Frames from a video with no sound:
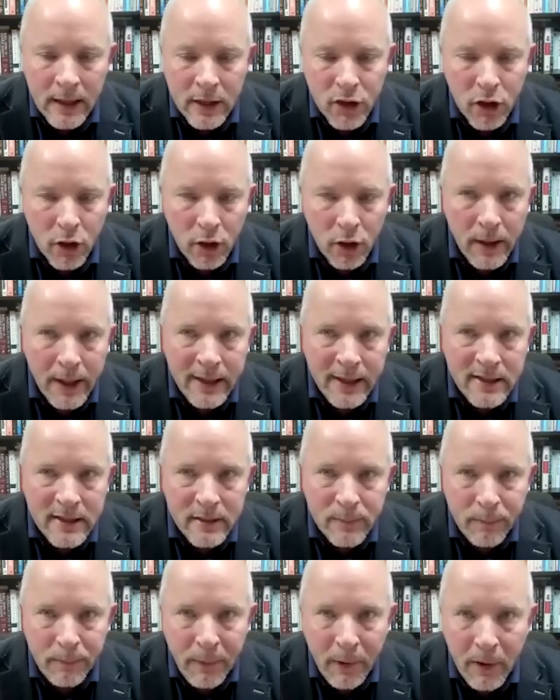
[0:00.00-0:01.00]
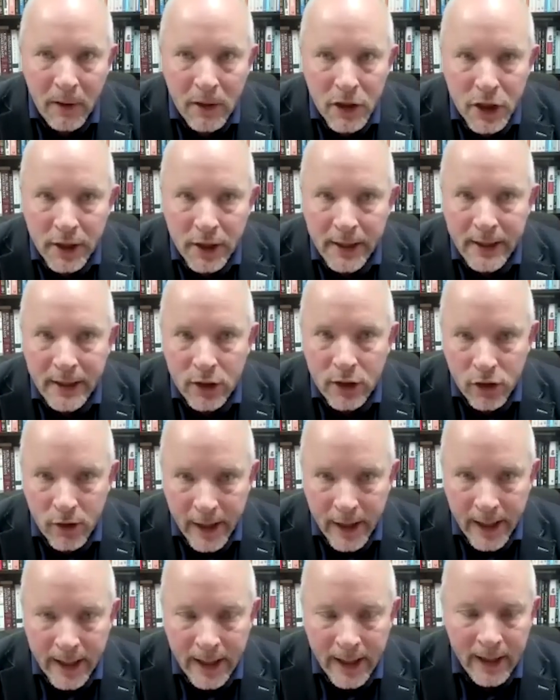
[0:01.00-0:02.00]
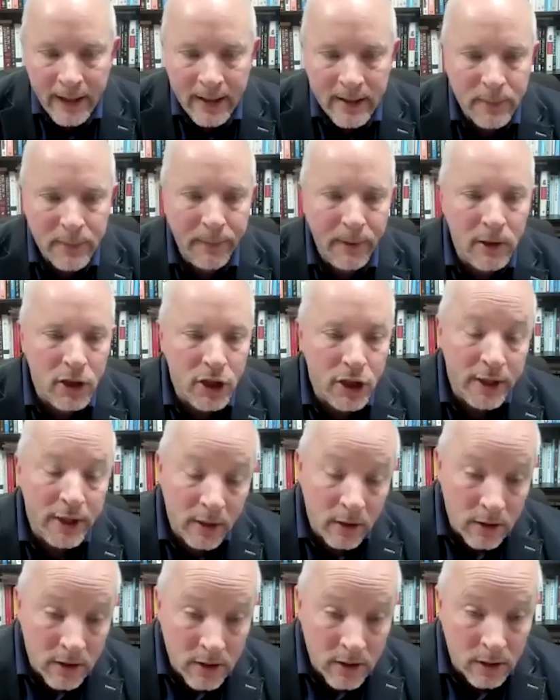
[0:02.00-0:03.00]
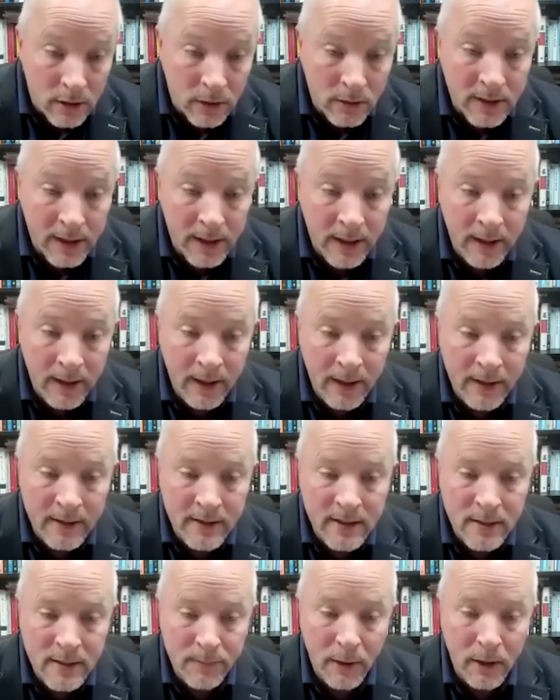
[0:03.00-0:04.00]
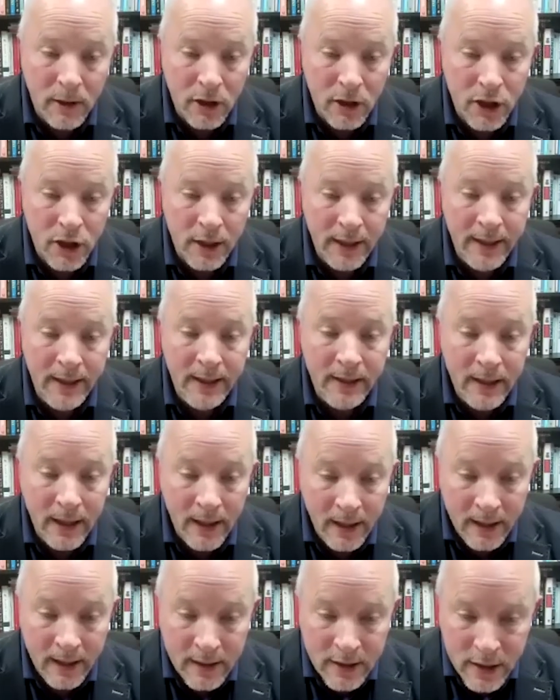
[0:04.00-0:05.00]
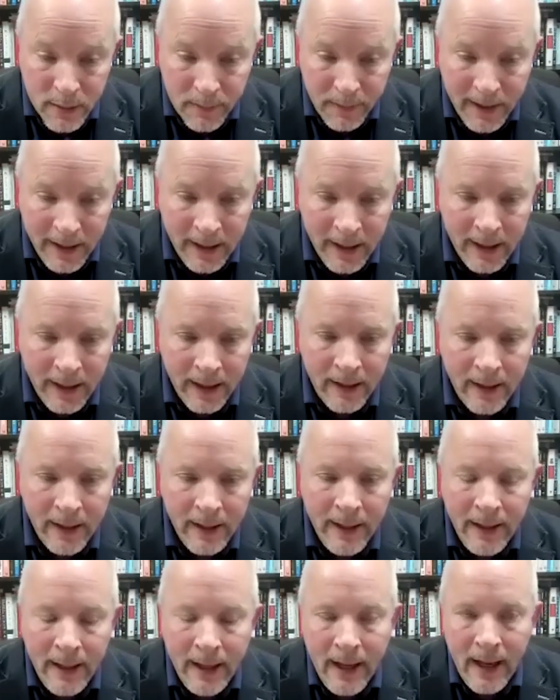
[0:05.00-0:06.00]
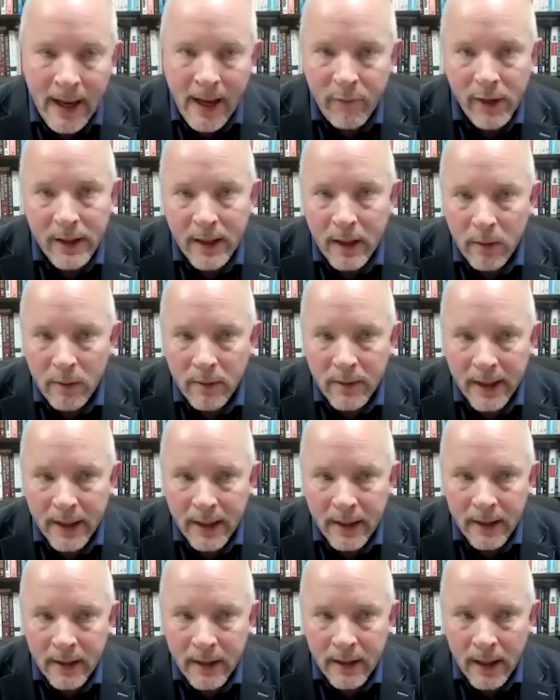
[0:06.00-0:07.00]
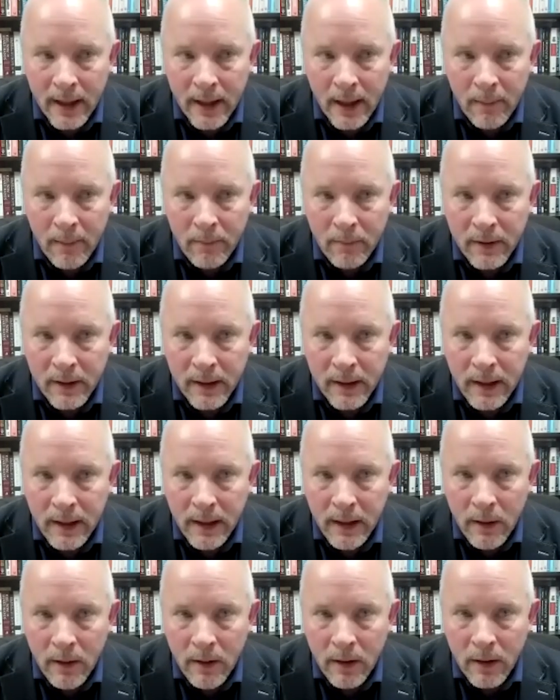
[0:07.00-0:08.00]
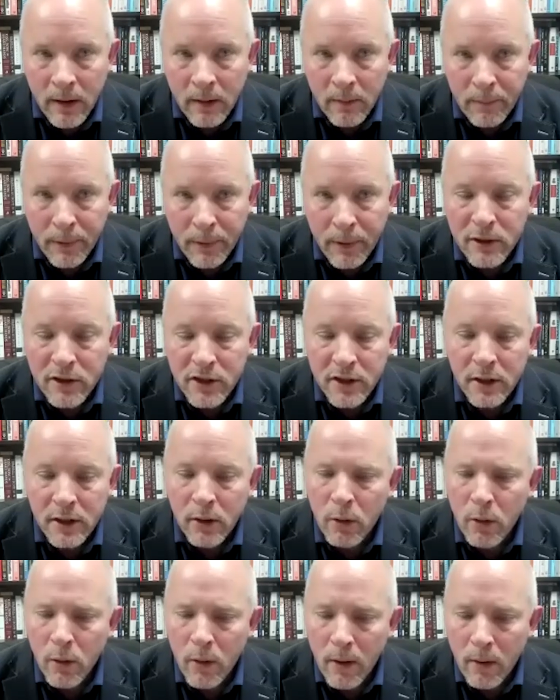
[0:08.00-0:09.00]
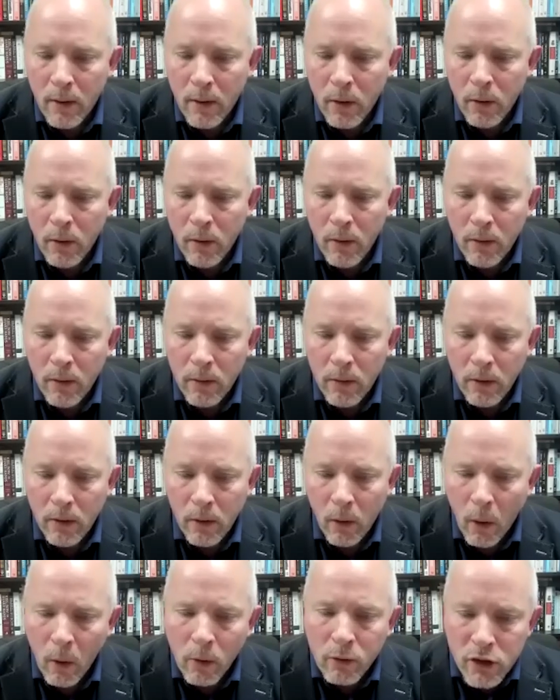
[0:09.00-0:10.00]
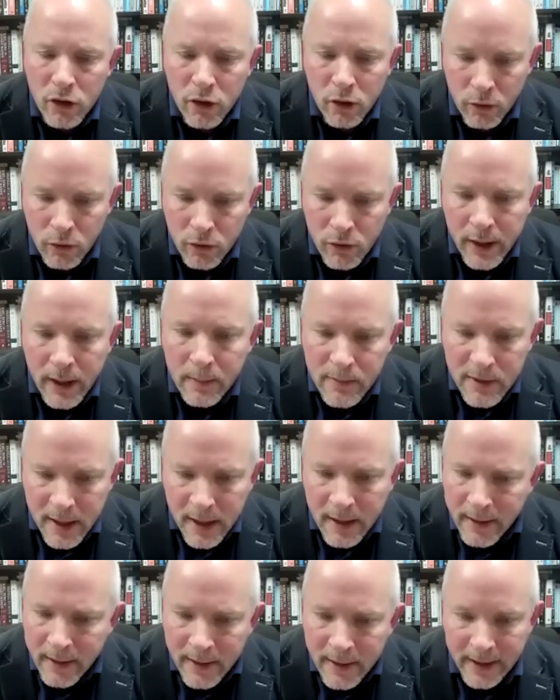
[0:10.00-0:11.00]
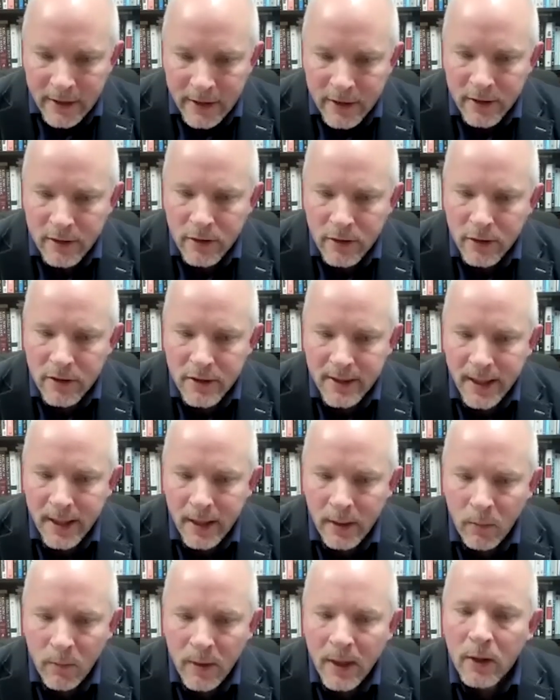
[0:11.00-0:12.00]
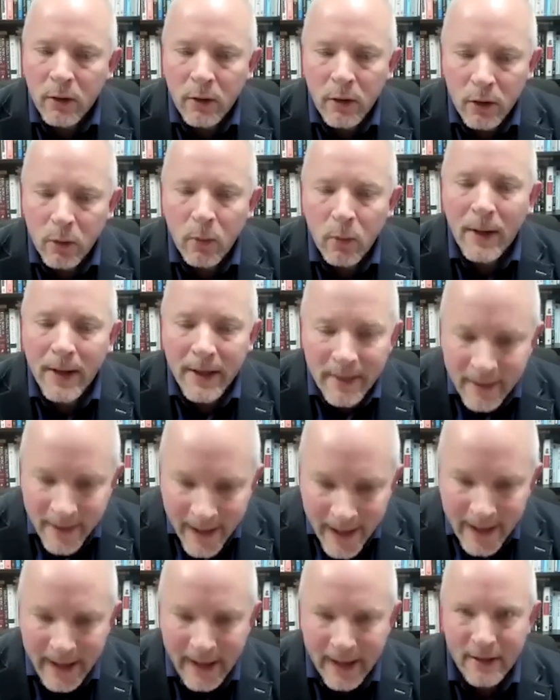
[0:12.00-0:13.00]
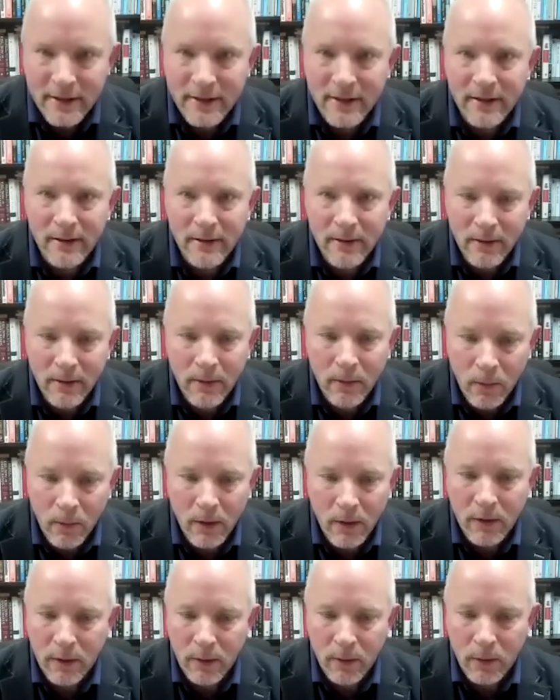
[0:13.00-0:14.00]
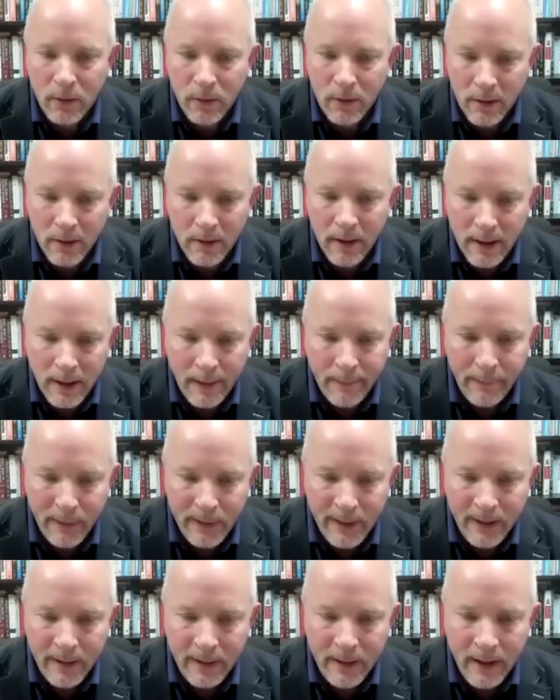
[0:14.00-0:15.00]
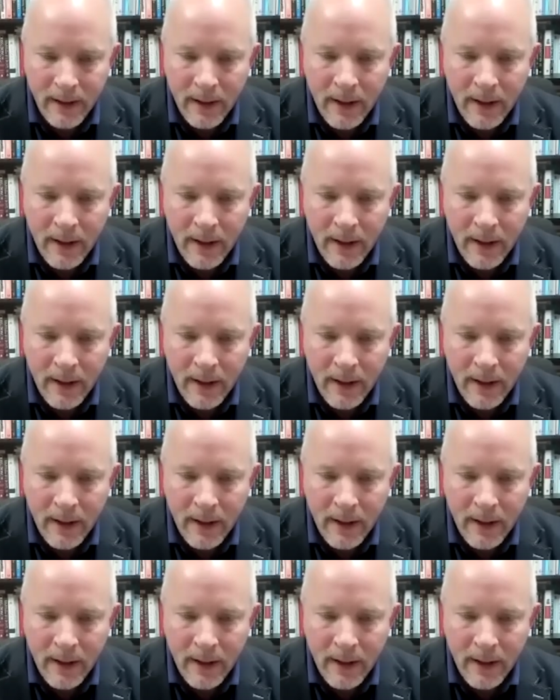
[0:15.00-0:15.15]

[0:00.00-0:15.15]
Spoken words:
So it's partially training, it's partially consulting, it's partially speaking. Every now and then, I'm the person who haunts your dreams at night to say, we are not quite there yet with your company.